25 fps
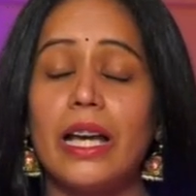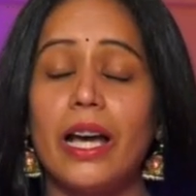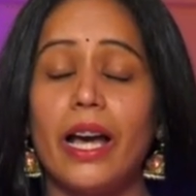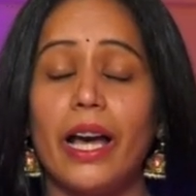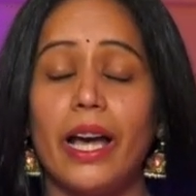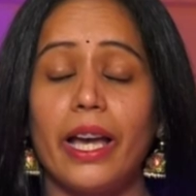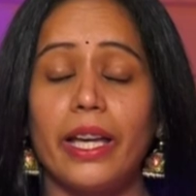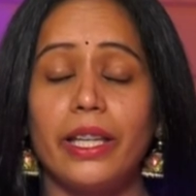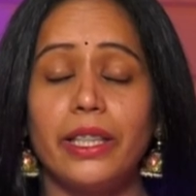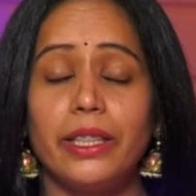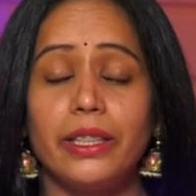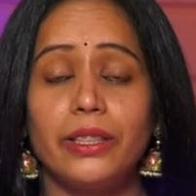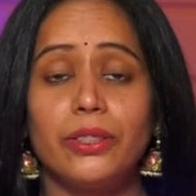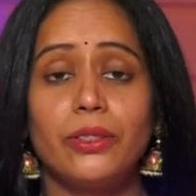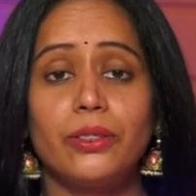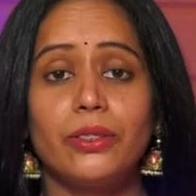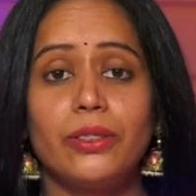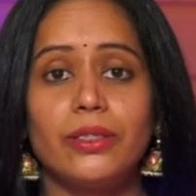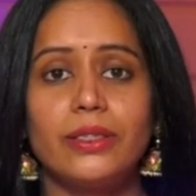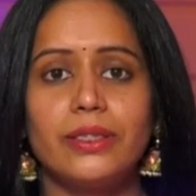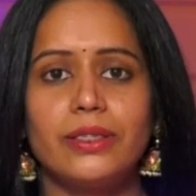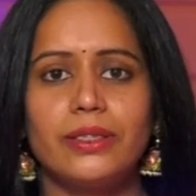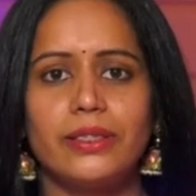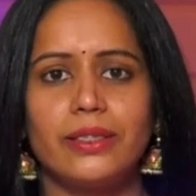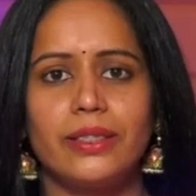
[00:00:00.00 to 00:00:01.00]
I
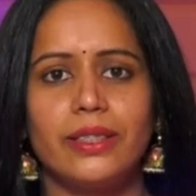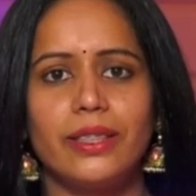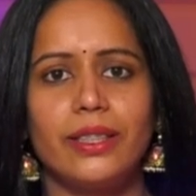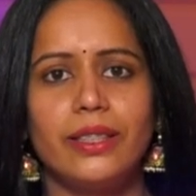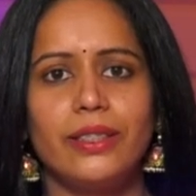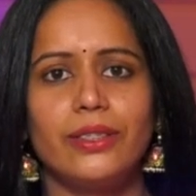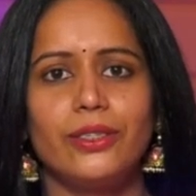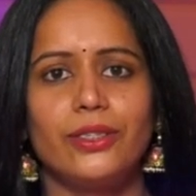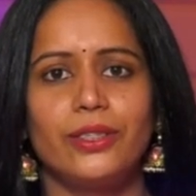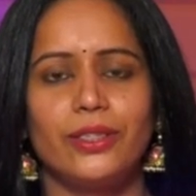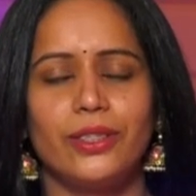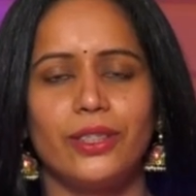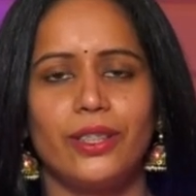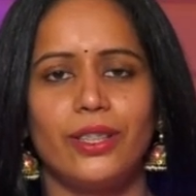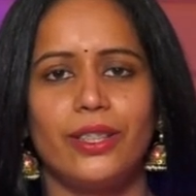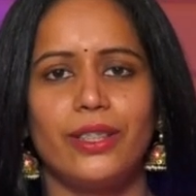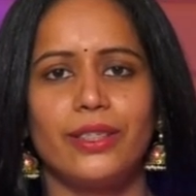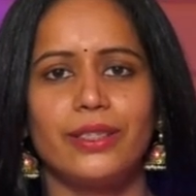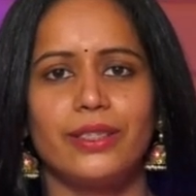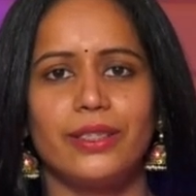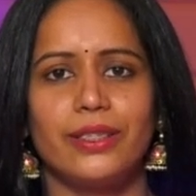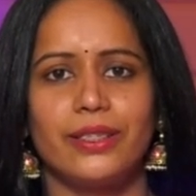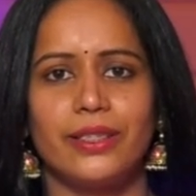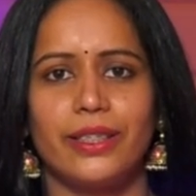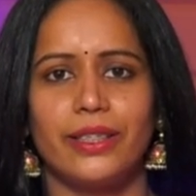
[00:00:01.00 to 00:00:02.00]
could see
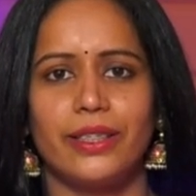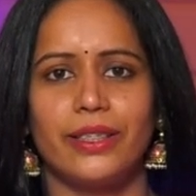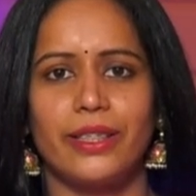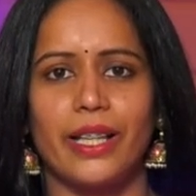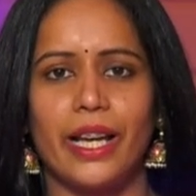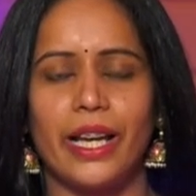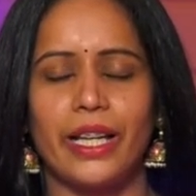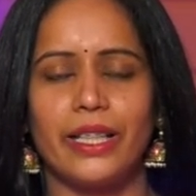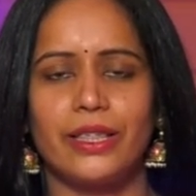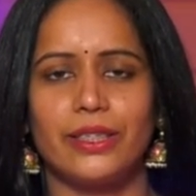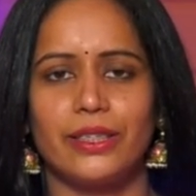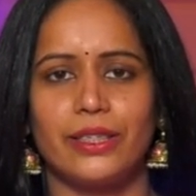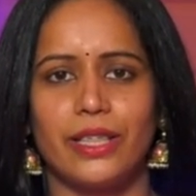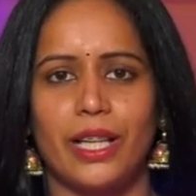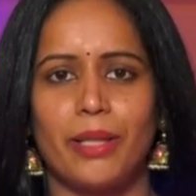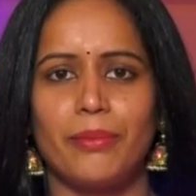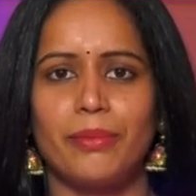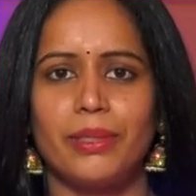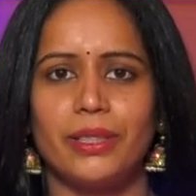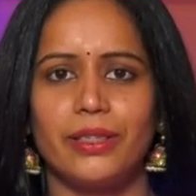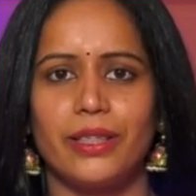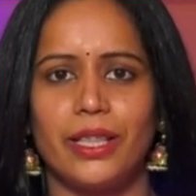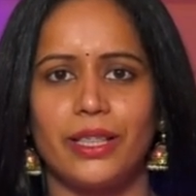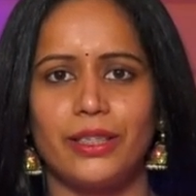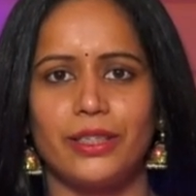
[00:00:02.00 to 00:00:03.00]
tears in their eyes. I
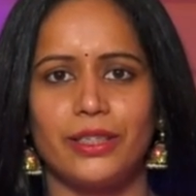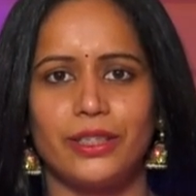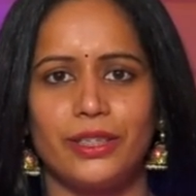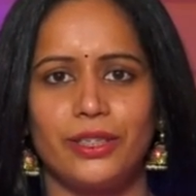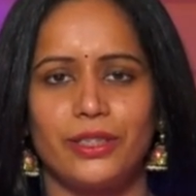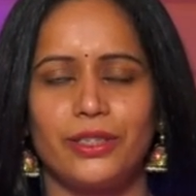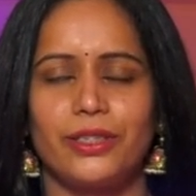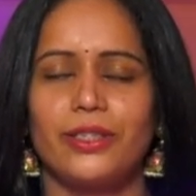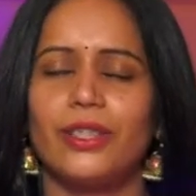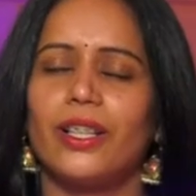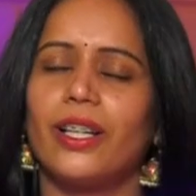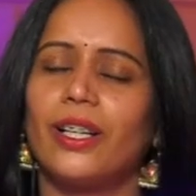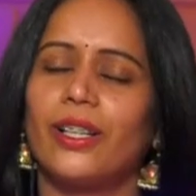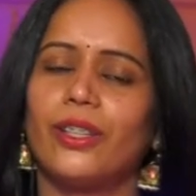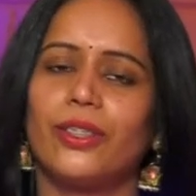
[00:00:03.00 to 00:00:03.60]
mean, that is